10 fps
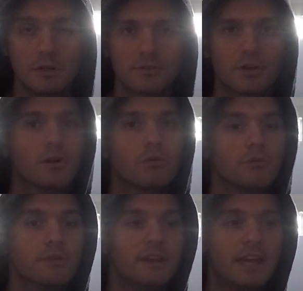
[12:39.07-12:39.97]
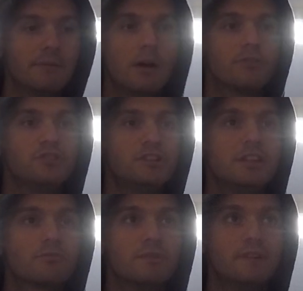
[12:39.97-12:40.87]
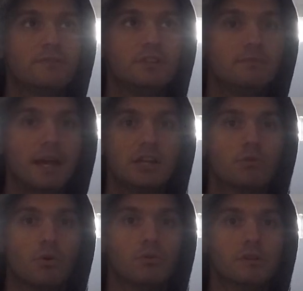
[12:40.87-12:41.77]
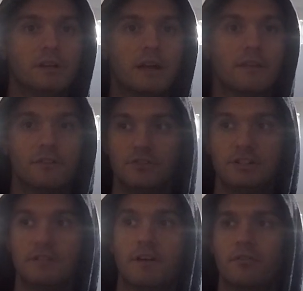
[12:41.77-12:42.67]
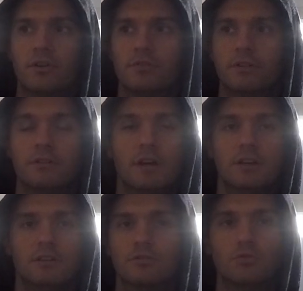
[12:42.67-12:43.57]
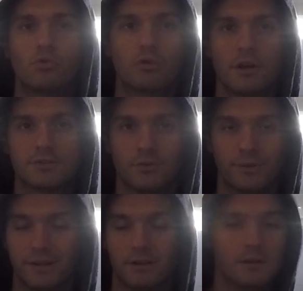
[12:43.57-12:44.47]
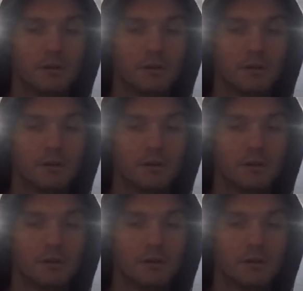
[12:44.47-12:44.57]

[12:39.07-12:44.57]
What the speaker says: So they came out the GT350 manual only, and then the GT500 is a dual clutch only.